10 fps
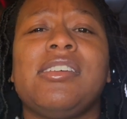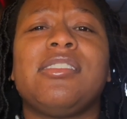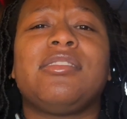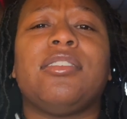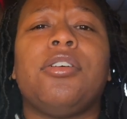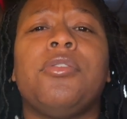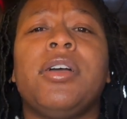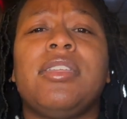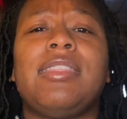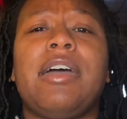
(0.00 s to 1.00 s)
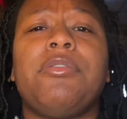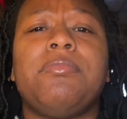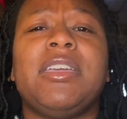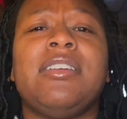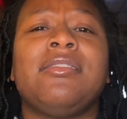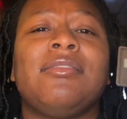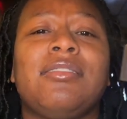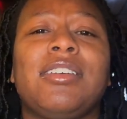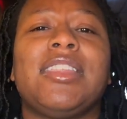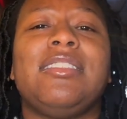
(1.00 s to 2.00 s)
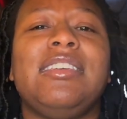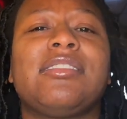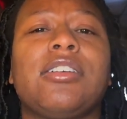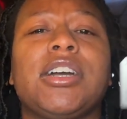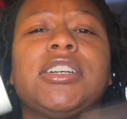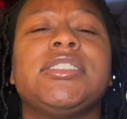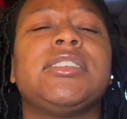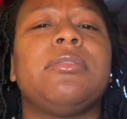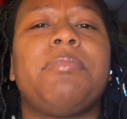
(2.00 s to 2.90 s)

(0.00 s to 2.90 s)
So that would mean these cards